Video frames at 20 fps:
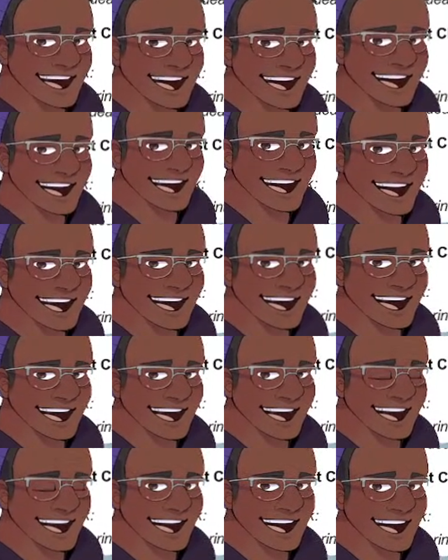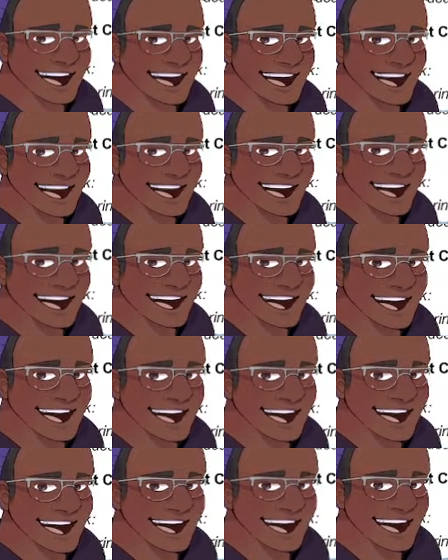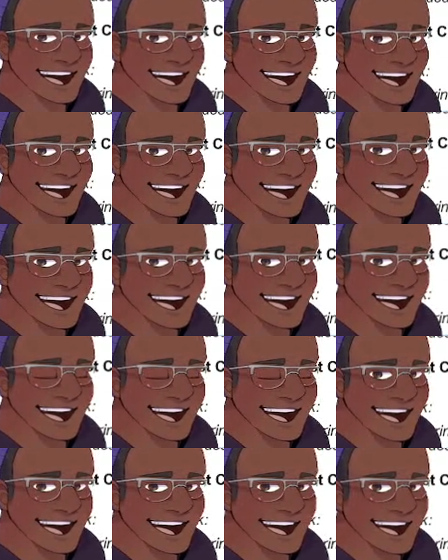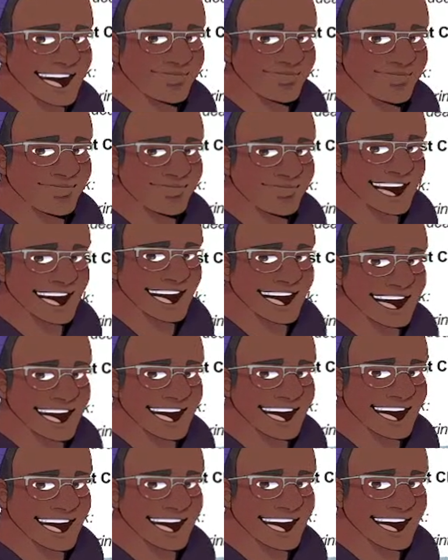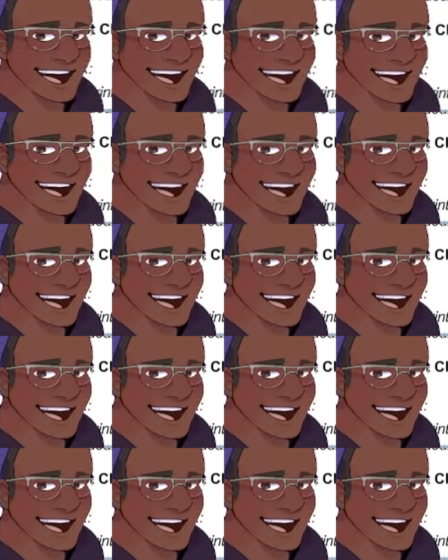it's not really in the merch company's benefit to do this.